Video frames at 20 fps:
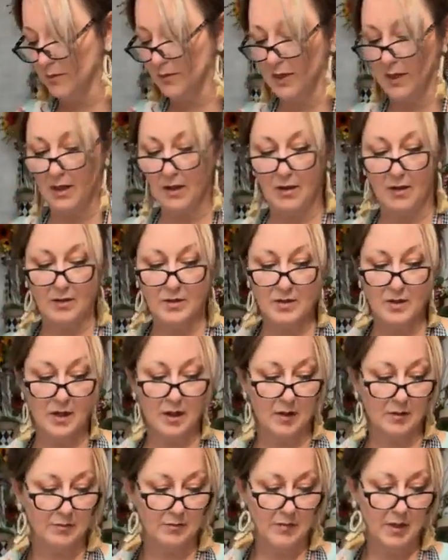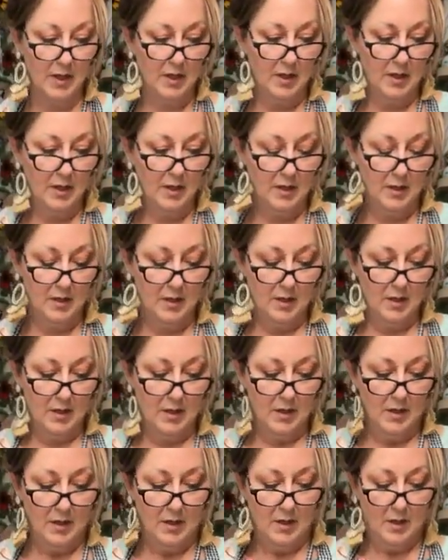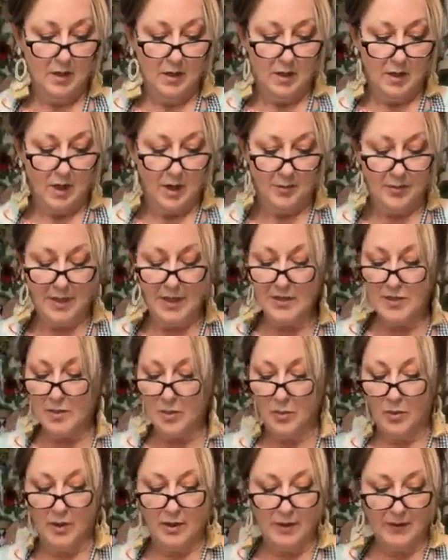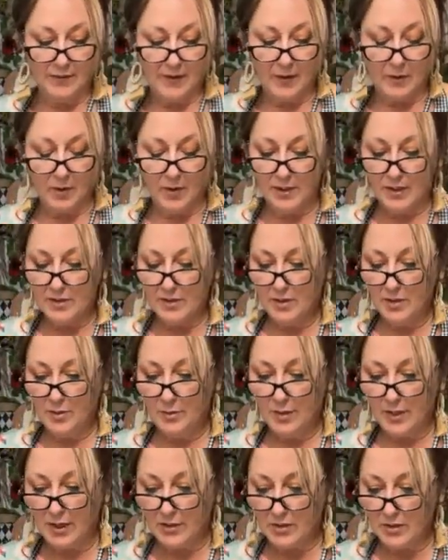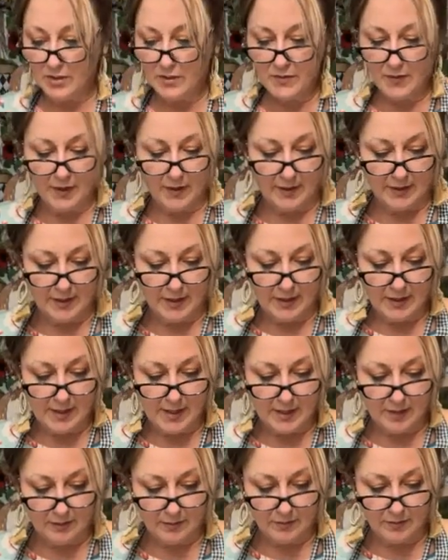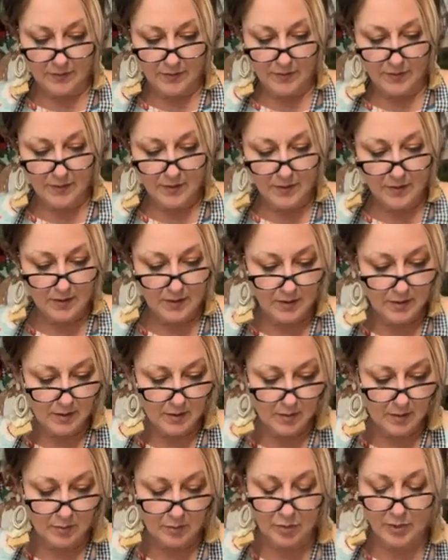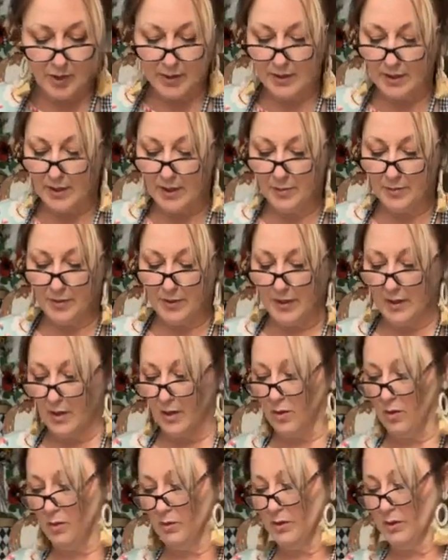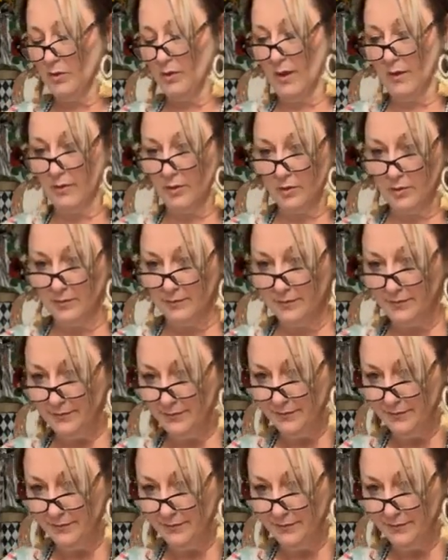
something else, like a piece of wood if I wanted to, but I just felt like it kind of brought it up like a whole new level.